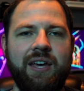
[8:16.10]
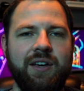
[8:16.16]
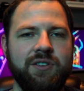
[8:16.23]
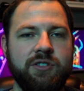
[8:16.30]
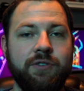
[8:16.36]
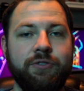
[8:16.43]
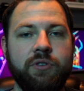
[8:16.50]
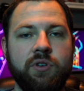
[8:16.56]

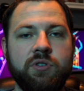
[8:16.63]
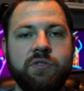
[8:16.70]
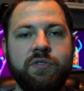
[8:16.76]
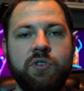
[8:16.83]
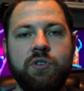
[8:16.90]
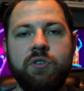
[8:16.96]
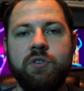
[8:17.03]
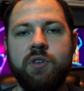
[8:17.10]
So for those of
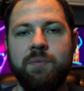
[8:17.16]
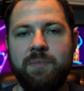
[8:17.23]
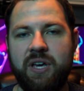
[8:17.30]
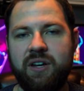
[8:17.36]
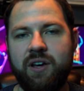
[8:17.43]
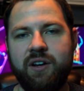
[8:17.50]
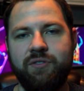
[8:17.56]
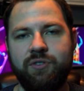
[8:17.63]
you that may
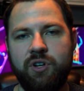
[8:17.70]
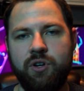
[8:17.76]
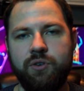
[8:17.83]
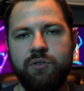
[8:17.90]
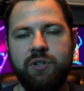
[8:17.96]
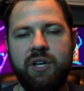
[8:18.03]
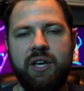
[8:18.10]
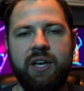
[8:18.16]
not have
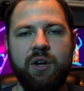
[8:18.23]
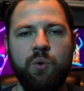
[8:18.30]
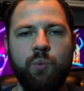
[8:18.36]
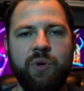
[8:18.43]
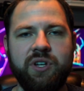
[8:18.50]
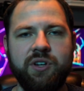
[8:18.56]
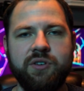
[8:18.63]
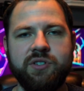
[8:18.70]
known,
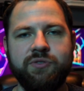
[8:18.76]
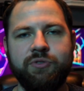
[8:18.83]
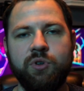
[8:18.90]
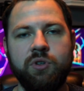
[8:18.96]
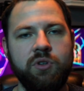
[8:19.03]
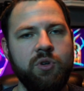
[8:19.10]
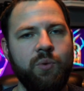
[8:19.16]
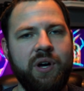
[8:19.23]
Windows for a
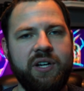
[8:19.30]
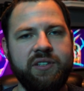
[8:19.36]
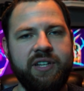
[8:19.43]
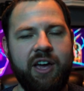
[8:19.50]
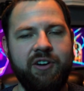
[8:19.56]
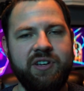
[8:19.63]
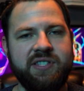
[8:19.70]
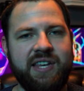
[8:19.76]
little while
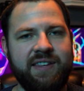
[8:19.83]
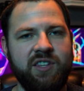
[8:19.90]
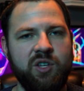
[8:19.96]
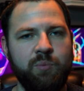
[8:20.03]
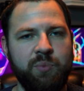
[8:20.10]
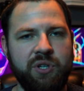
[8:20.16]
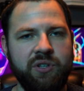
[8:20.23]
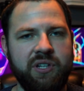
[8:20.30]
now has had the
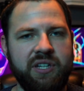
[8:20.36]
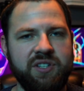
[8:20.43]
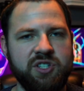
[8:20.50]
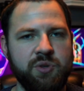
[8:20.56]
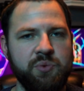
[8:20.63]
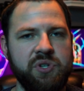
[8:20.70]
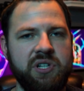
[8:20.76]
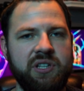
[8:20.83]
ability
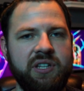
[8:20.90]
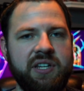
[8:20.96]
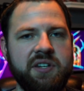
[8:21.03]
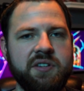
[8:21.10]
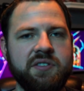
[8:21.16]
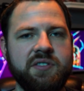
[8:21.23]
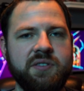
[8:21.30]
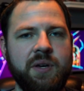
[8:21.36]
to run a
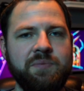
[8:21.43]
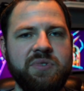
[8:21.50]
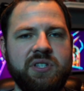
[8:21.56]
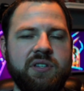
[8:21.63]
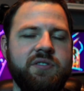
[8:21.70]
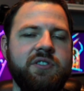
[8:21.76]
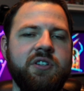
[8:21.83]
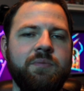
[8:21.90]
Linux
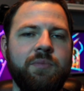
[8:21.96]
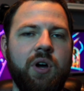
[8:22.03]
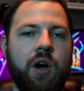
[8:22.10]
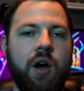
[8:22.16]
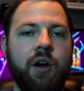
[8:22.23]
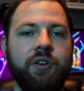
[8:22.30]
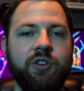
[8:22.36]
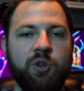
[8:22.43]
subsystem
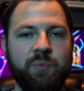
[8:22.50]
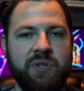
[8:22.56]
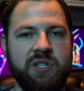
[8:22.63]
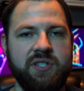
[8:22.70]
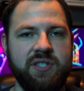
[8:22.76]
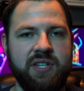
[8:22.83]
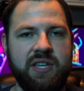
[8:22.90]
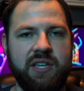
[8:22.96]
on your
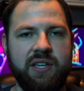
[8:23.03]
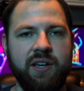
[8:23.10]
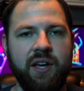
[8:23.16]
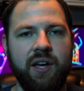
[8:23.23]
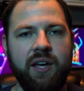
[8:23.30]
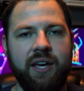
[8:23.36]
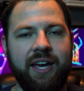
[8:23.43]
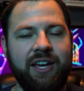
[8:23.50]
PC,
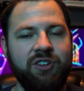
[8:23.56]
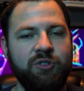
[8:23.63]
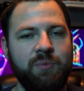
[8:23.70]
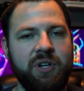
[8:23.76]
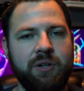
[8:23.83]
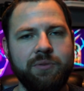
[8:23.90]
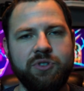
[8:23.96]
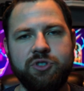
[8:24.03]
and you've
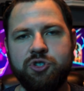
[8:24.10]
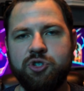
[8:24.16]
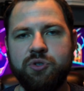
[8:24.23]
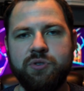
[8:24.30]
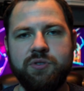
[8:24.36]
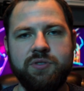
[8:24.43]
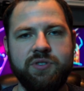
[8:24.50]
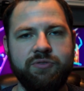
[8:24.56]
been able to
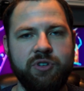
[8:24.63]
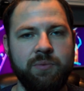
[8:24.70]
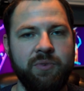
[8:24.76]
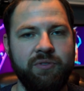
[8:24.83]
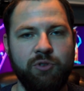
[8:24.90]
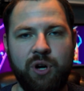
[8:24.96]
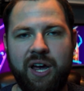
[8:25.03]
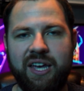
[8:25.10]
choose from a
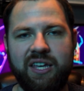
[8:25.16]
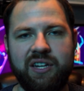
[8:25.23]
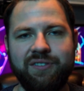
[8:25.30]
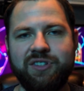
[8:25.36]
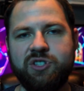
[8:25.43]
variety of